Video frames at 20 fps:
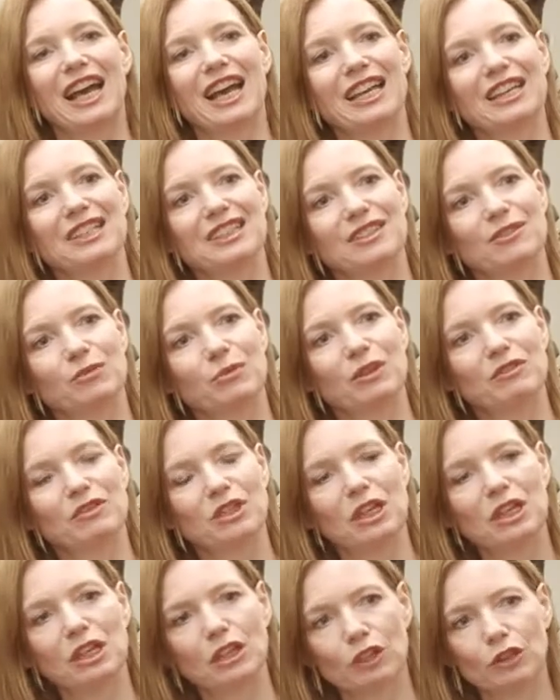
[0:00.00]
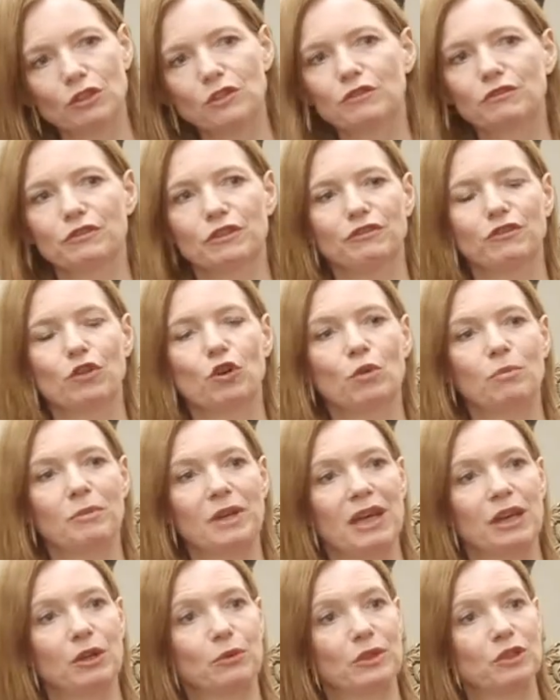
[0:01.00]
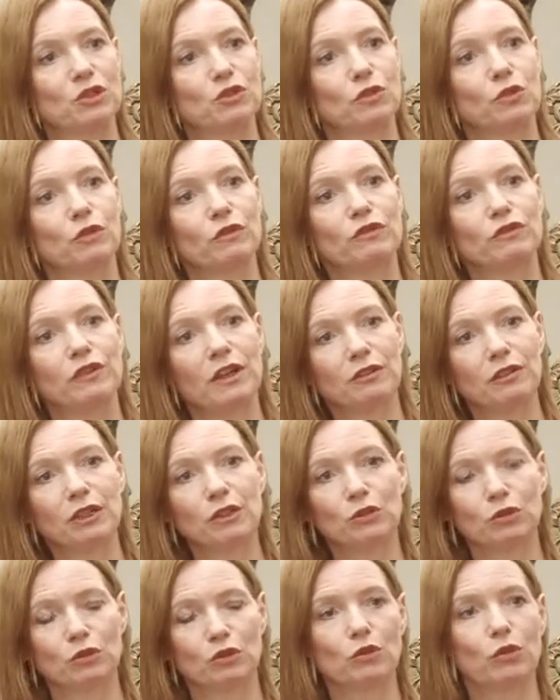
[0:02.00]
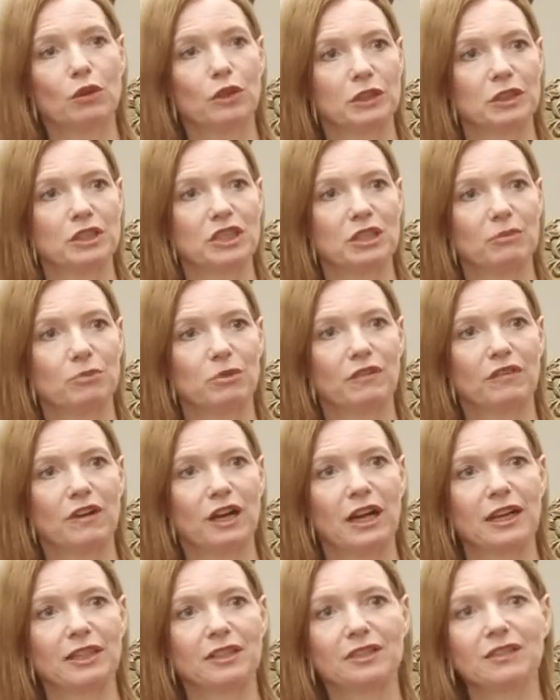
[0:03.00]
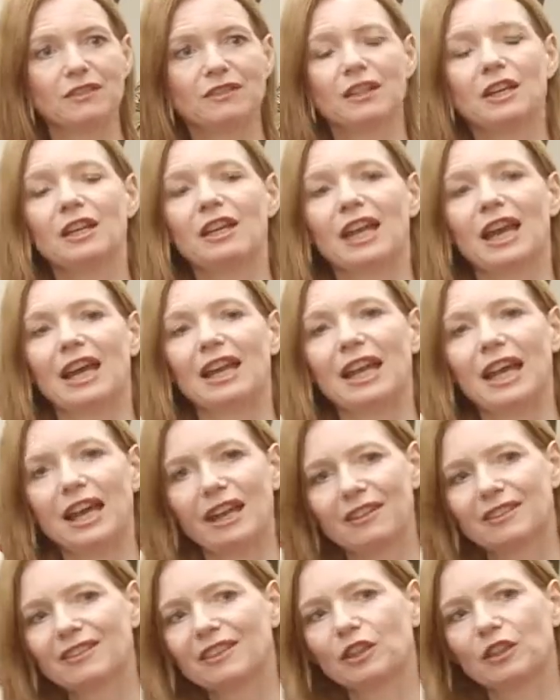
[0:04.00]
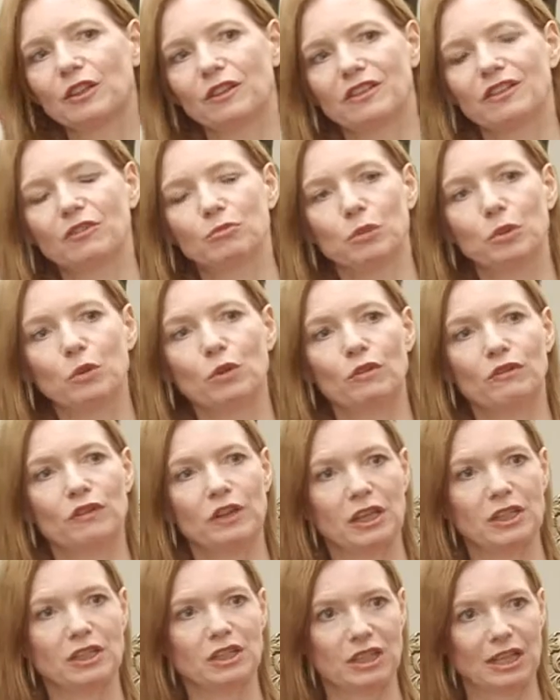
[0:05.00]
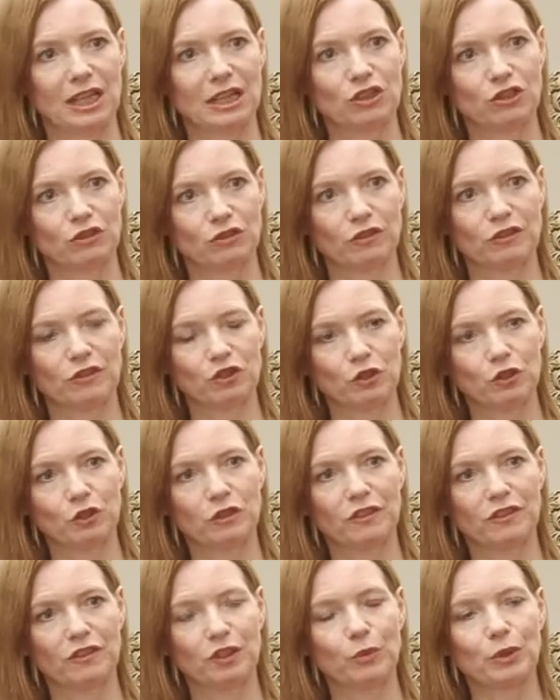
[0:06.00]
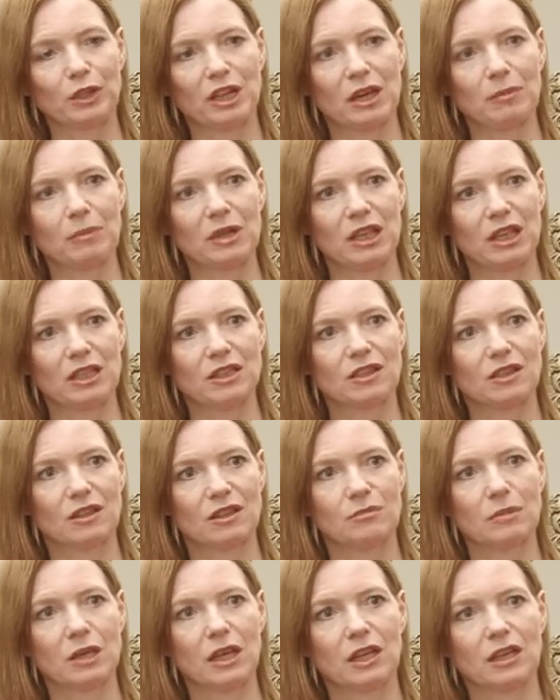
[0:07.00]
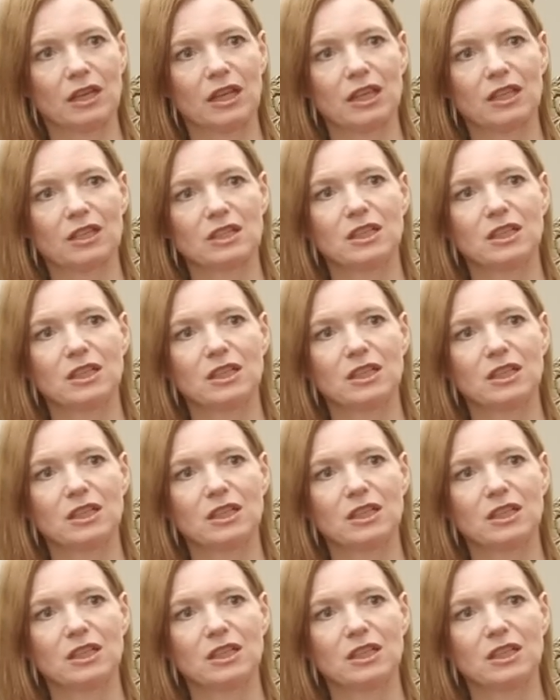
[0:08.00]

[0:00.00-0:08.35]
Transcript: And we've done a lot of reform now to ensure very good quality providers and excellent support for international students who are coming into the market.